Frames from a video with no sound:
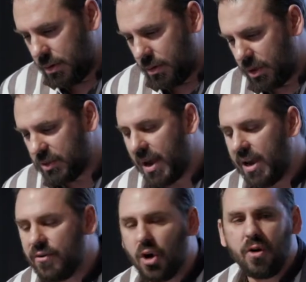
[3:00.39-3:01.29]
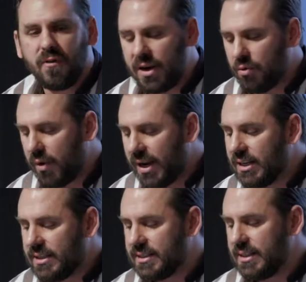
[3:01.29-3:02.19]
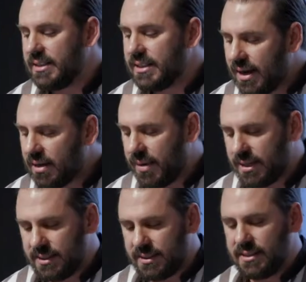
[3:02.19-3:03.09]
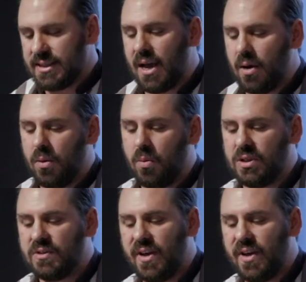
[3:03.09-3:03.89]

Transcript: What is paved over in red lists and databases is that what is